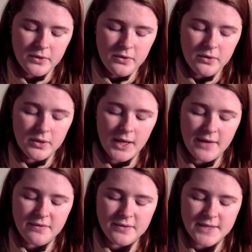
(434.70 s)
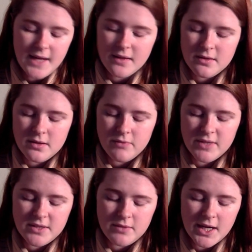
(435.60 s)
Your life, death, and
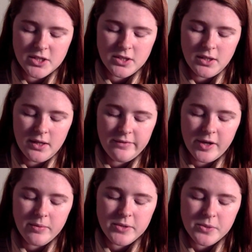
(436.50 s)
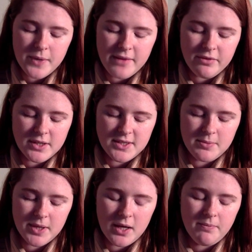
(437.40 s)
resurrection have opened a way for us to
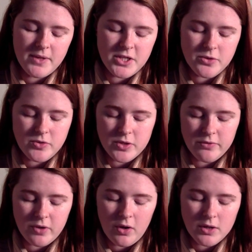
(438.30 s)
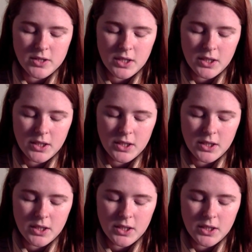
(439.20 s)
become the children of God.